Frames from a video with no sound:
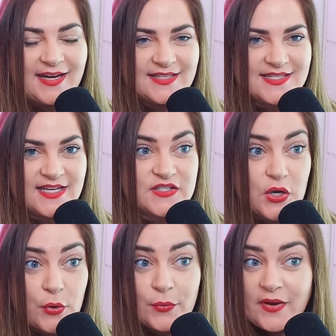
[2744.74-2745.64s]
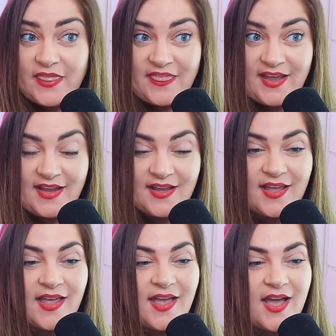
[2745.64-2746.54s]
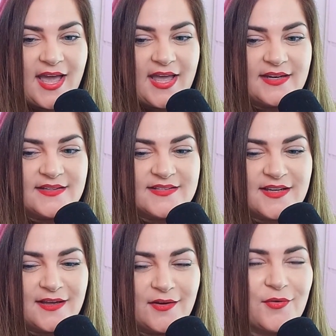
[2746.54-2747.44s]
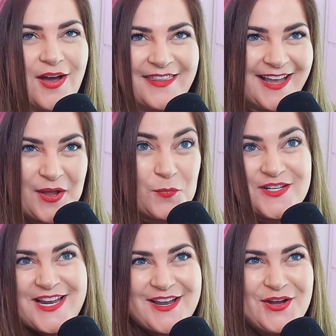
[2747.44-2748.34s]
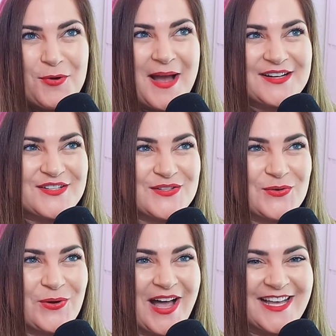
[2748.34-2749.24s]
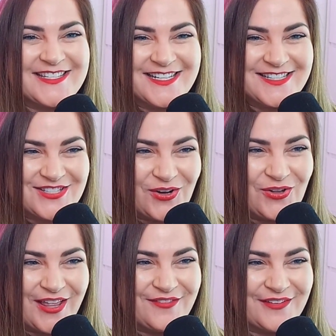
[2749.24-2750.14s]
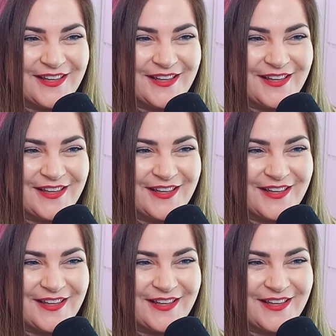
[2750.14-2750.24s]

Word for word: and it's like its own thing. And oh God, like I wish I can go back to school as an adult.